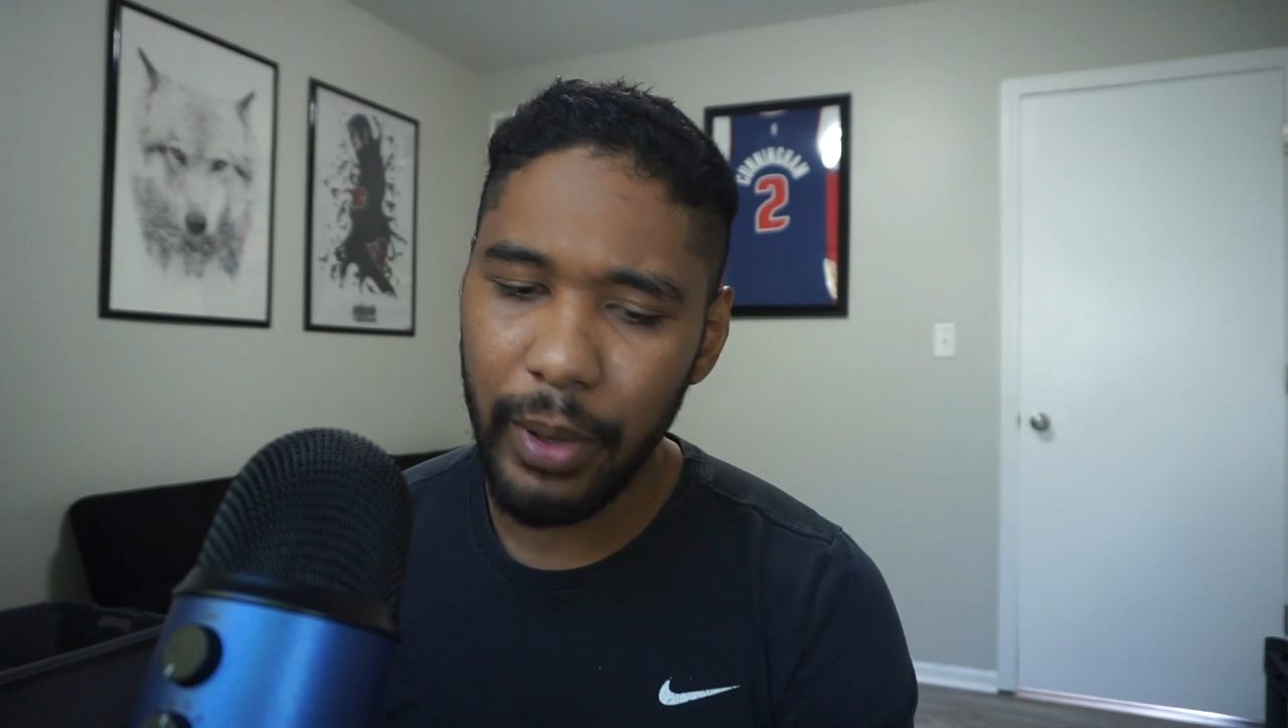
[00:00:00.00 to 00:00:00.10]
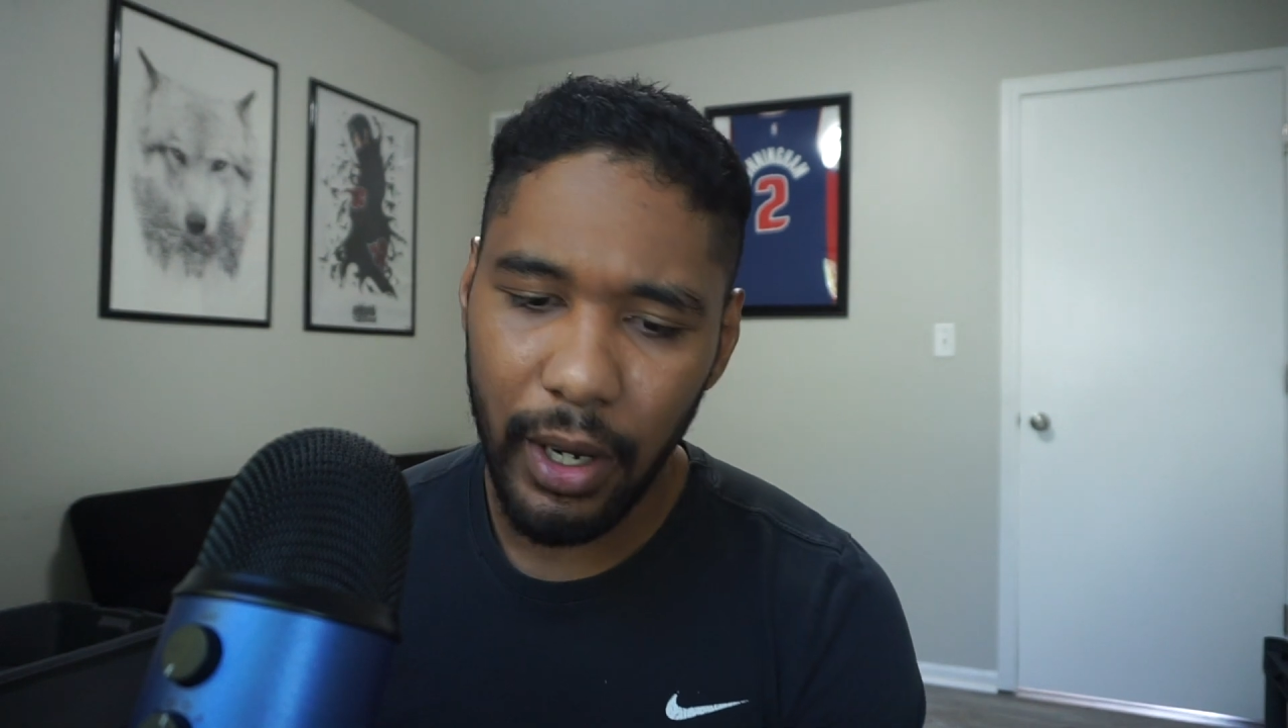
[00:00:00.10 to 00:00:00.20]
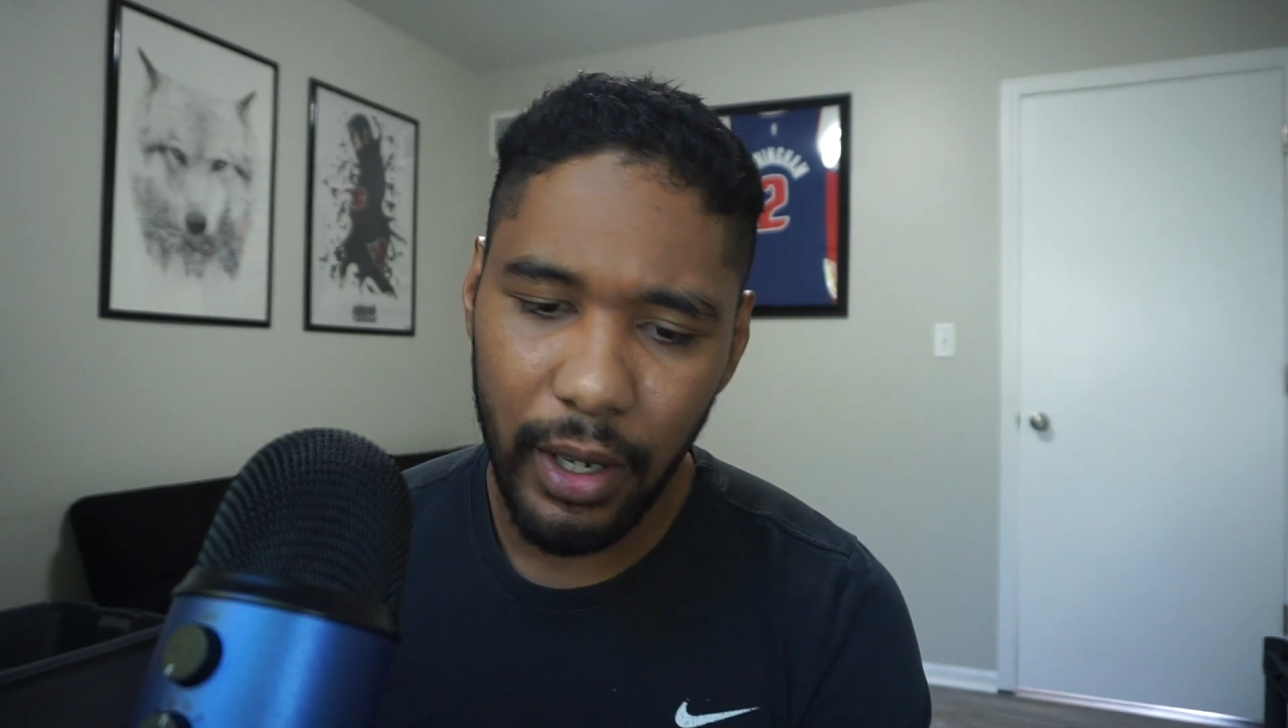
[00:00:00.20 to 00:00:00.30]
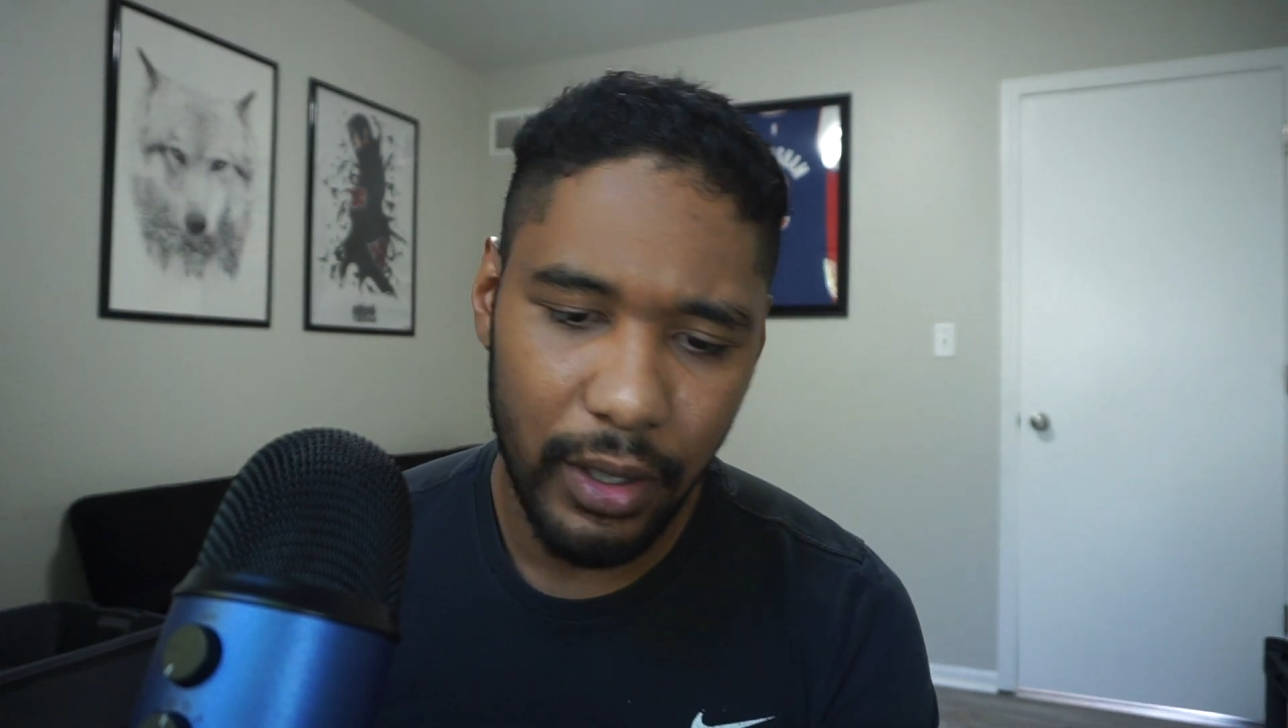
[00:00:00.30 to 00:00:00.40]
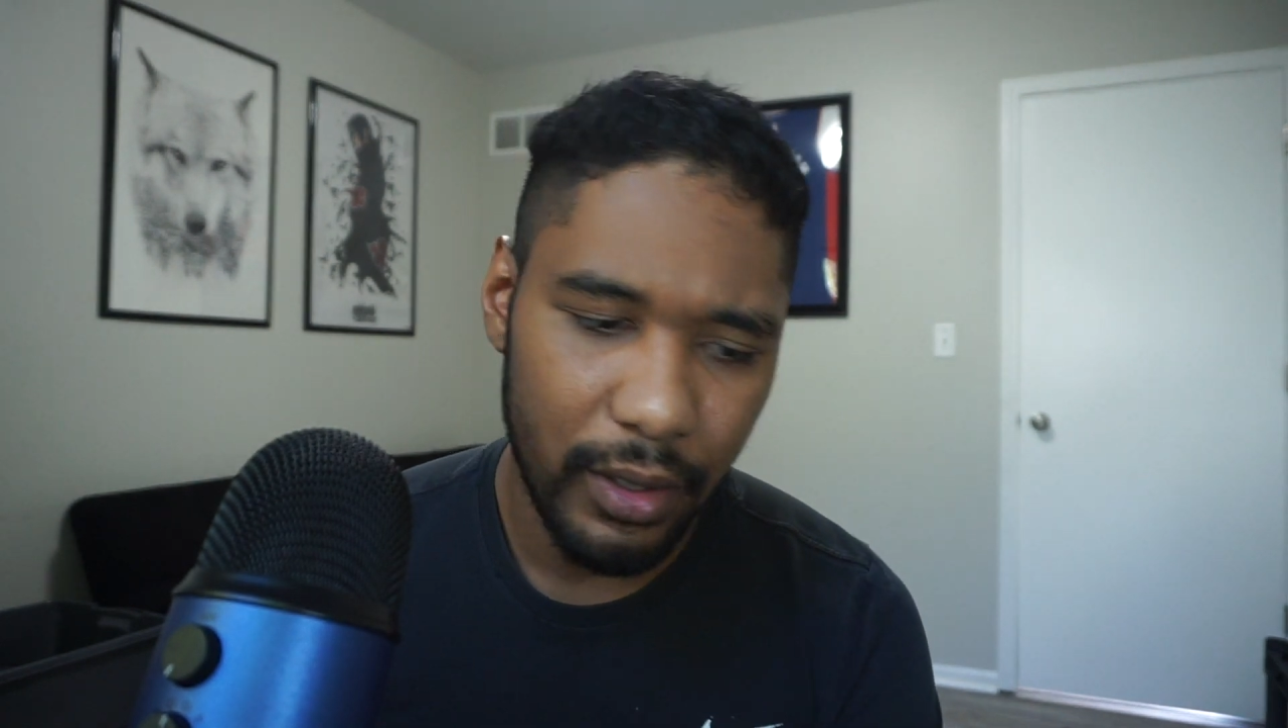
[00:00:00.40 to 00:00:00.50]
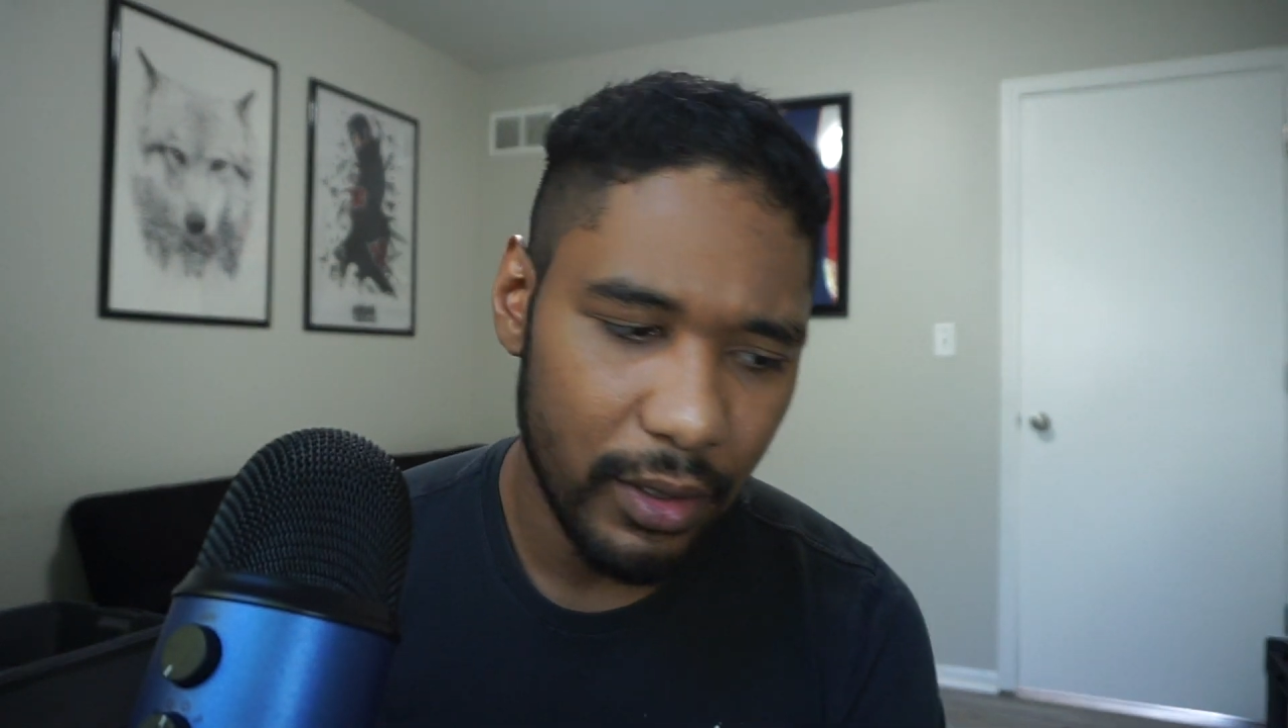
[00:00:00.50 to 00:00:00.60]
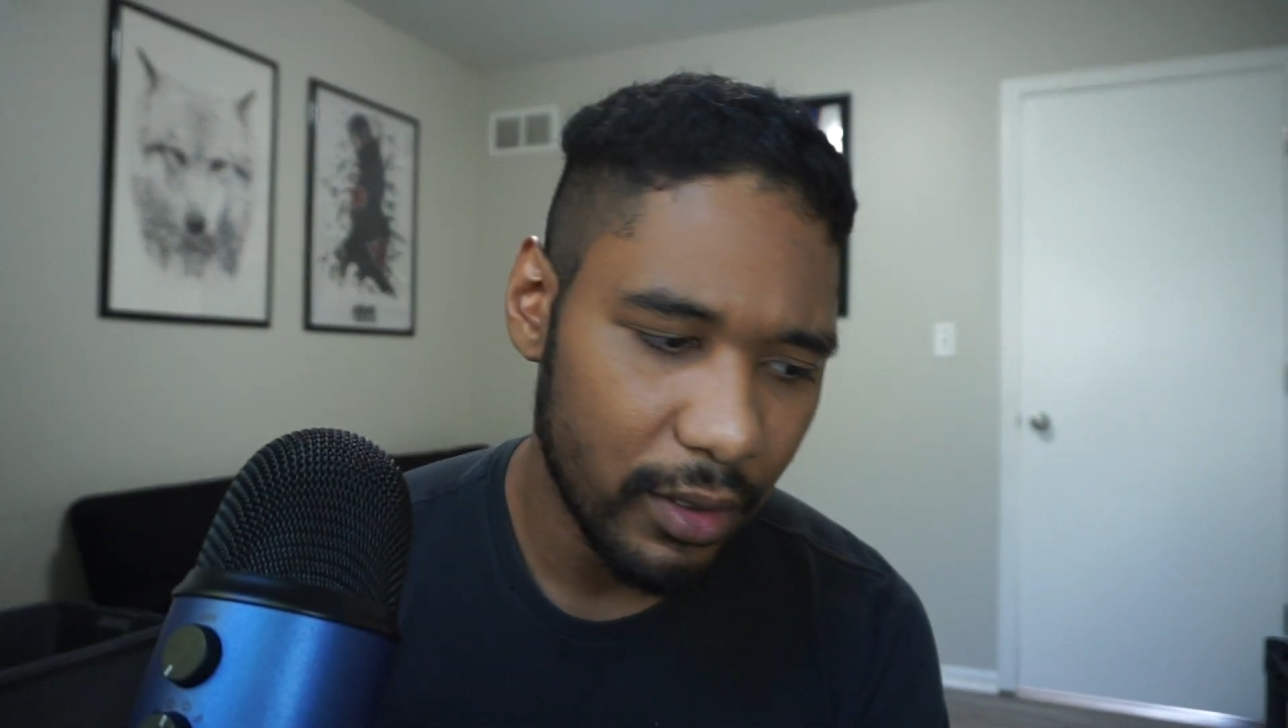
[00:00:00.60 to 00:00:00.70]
Barrett,